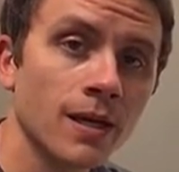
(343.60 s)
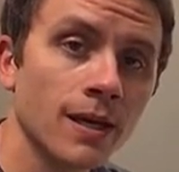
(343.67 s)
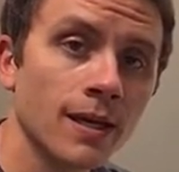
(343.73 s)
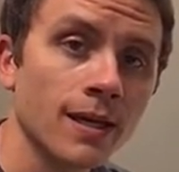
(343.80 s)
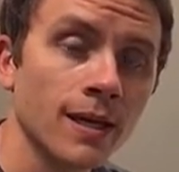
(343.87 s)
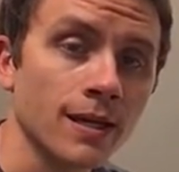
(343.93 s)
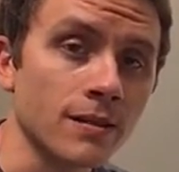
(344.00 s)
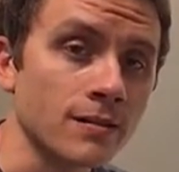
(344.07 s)

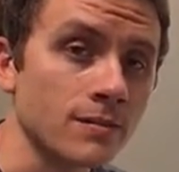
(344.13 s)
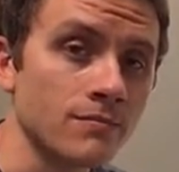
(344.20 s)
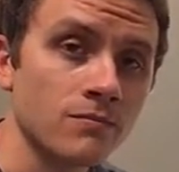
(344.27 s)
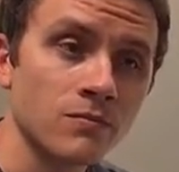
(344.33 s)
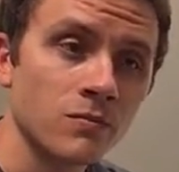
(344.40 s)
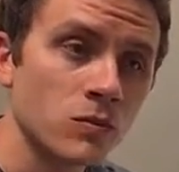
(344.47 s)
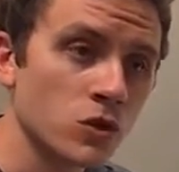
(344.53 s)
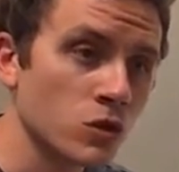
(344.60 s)
Again,
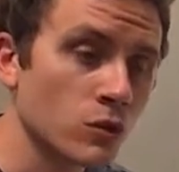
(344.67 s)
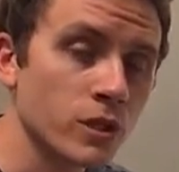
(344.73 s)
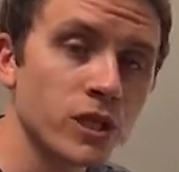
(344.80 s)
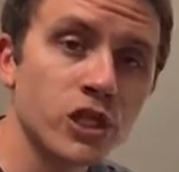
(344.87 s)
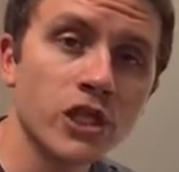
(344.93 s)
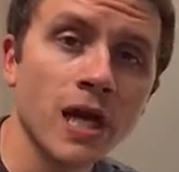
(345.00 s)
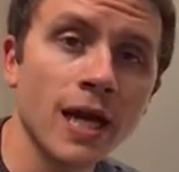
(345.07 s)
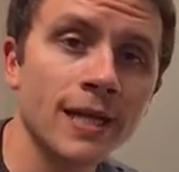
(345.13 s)

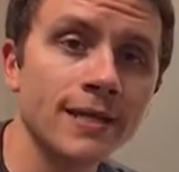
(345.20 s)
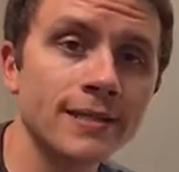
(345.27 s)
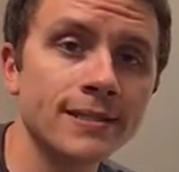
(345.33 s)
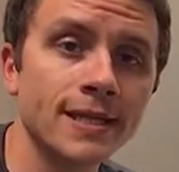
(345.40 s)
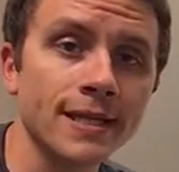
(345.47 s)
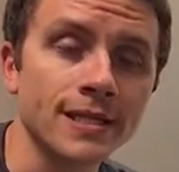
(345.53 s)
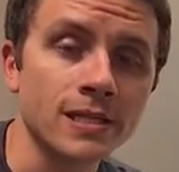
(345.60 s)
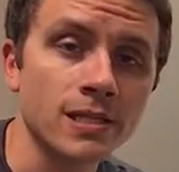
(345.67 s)
screenshot it,
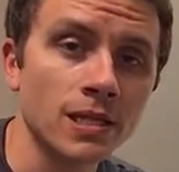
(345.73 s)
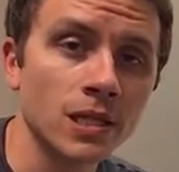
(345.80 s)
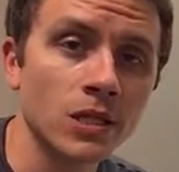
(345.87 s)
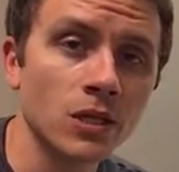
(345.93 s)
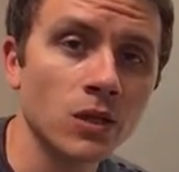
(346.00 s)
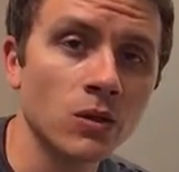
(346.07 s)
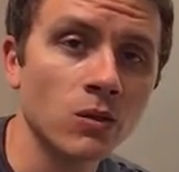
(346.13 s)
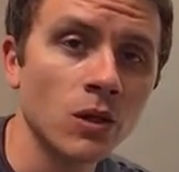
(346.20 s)
take a sticky
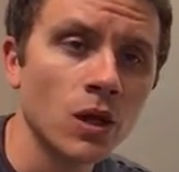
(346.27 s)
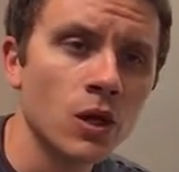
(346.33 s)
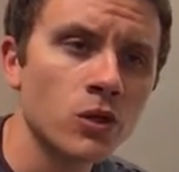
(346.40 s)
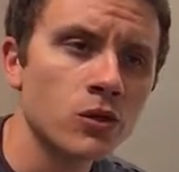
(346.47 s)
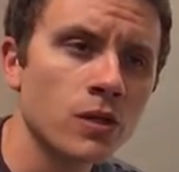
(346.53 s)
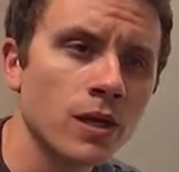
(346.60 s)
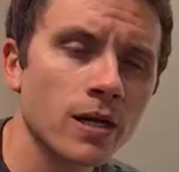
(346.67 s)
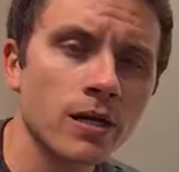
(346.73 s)
note,
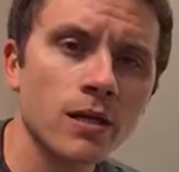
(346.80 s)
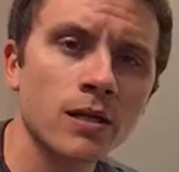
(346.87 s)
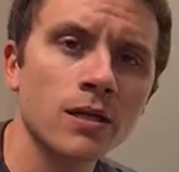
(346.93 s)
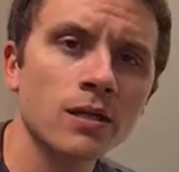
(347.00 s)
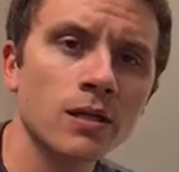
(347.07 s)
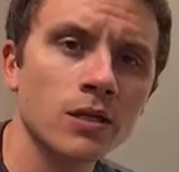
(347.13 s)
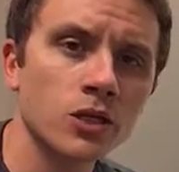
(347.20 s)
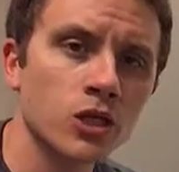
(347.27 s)
try to
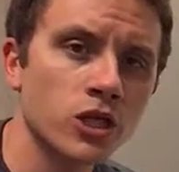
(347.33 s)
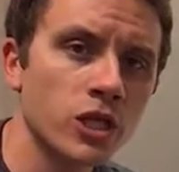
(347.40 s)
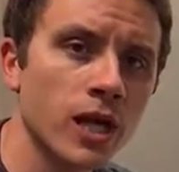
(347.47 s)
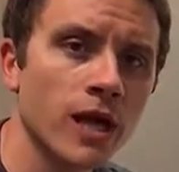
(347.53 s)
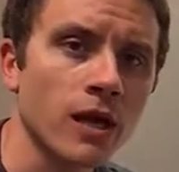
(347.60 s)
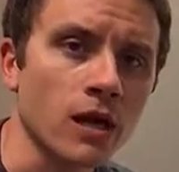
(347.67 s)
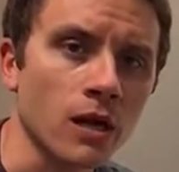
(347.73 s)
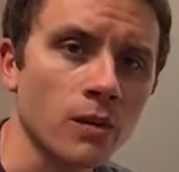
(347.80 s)

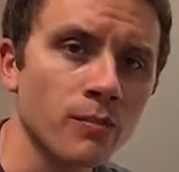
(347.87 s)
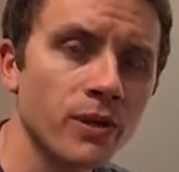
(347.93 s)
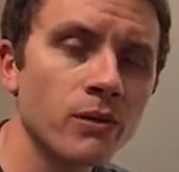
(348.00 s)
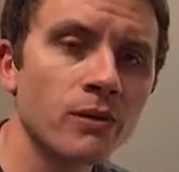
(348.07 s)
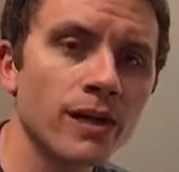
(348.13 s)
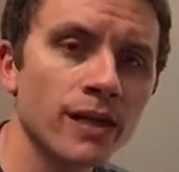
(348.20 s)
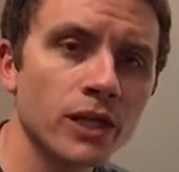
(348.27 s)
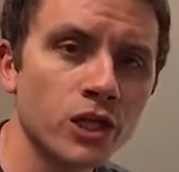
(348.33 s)
share, be
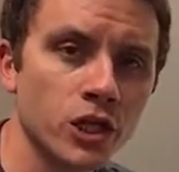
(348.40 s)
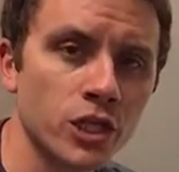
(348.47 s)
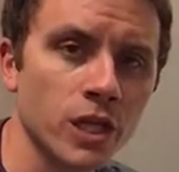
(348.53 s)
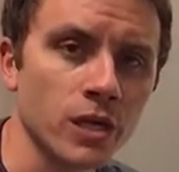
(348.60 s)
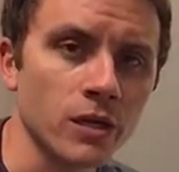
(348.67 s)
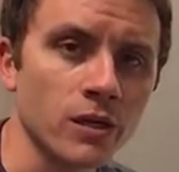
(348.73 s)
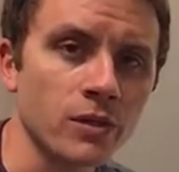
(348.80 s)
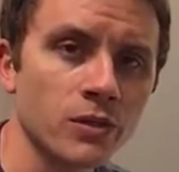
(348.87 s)
ready to
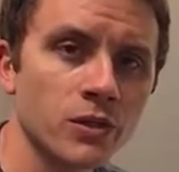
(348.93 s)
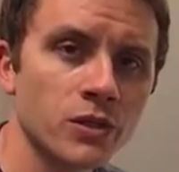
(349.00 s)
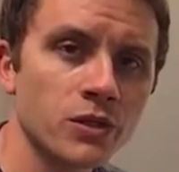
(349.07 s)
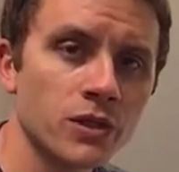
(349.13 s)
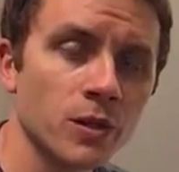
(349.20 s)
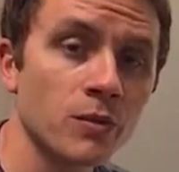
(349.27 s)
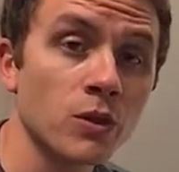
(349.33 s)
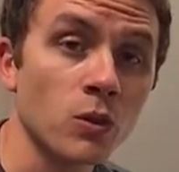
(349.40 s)
share
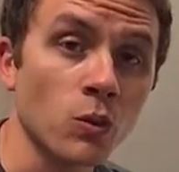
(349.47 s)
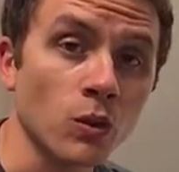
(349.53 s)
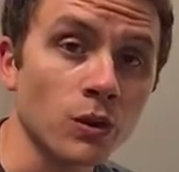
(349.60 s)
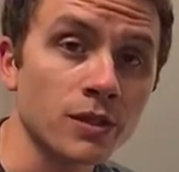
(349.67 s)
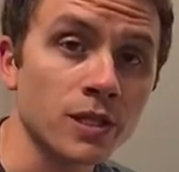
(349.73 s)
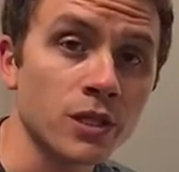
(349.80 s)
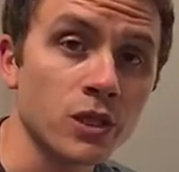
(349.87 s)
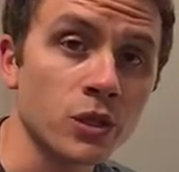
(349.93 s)
some of the
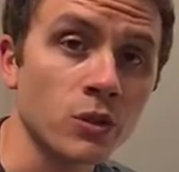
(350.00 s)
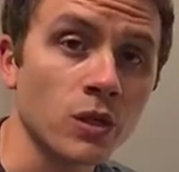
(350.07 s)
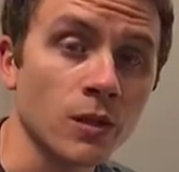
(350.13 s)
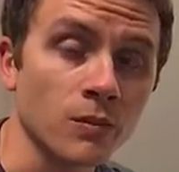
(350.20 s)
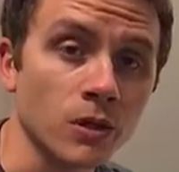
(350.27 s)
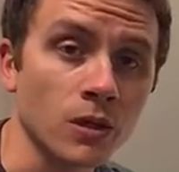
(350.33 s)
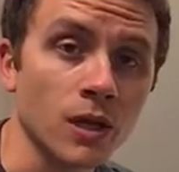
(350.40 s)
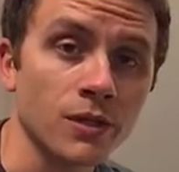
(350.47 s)
words that you
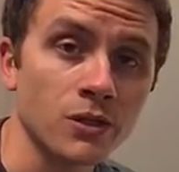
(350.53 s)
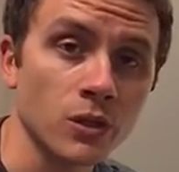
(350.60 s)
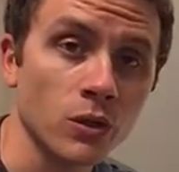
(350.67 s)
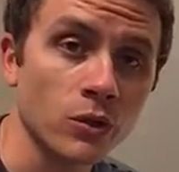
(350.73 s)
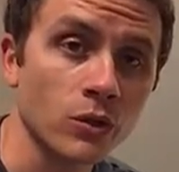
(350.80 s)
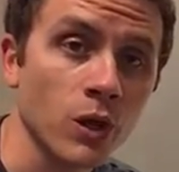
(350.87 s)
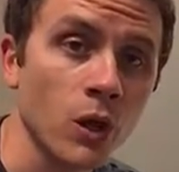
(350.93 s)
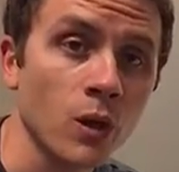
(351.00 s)
come across you
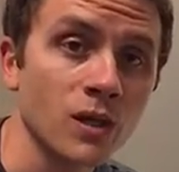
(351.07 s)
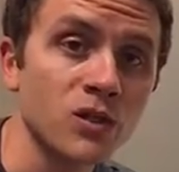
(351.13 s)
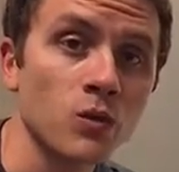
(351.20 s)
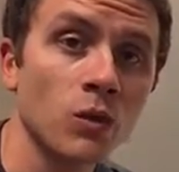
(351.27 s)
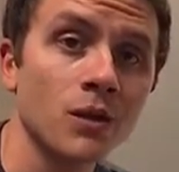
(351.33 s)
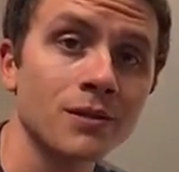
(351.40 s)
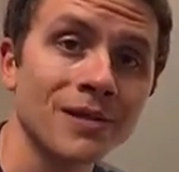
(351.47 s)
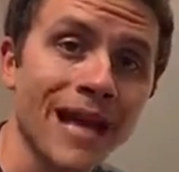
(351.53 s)
don't know, as
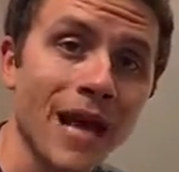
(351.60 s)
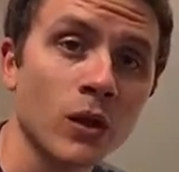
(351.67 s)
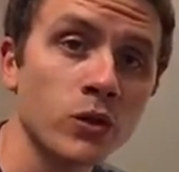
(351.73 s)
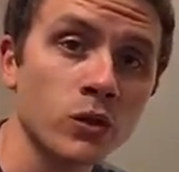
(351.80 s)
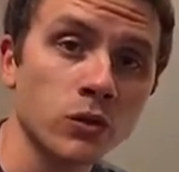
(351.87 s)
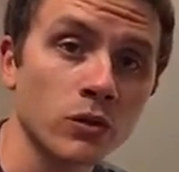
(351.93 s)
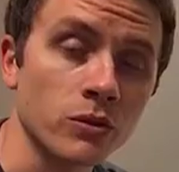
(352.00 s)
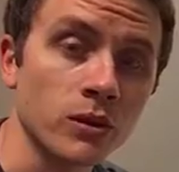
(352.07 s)
well as how
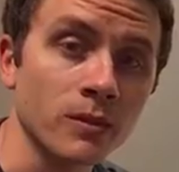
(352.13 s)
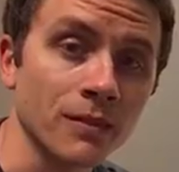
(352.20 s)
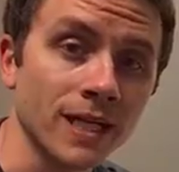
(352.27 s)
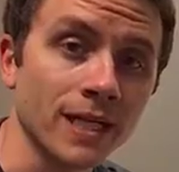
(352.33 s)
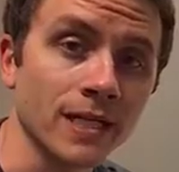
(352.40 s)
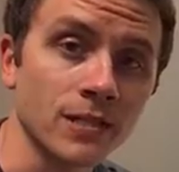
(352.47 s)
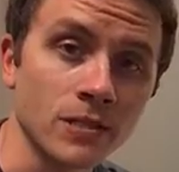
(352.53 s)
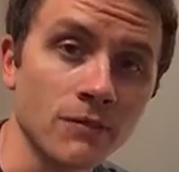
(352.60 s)
you learn the
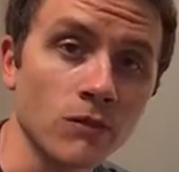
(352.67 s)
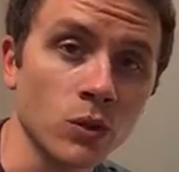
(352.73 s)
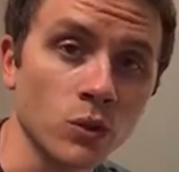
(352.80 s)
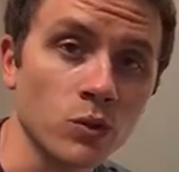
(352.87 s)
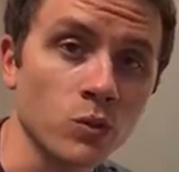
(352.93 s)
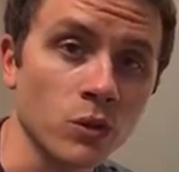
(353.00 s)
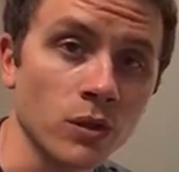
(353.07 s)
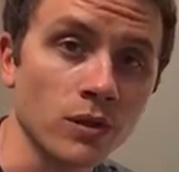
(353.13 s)
meanings of
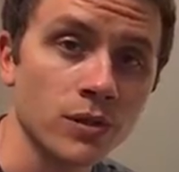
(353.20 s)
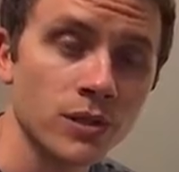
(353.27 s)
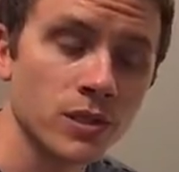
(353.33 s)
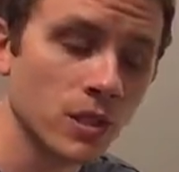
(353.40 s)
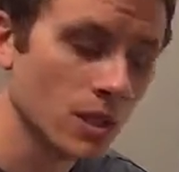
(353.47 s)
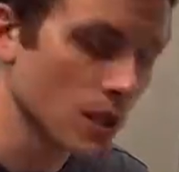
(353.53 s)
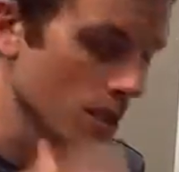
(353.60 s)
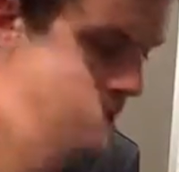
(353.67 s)
those words.